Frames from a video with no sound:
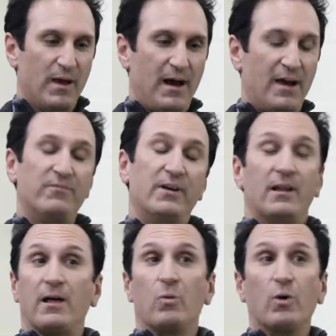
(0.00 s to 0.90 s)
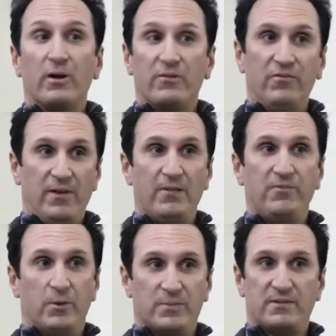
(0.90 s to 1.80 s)
I've done a lot of work in
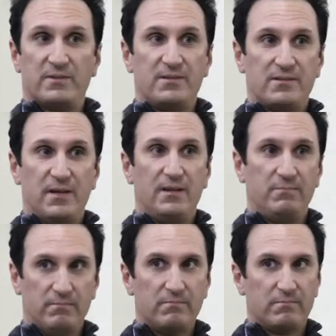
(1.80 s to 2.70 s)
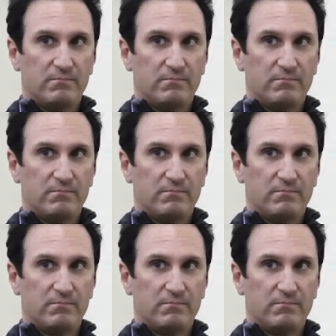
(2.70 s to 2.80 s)
fan films, as I said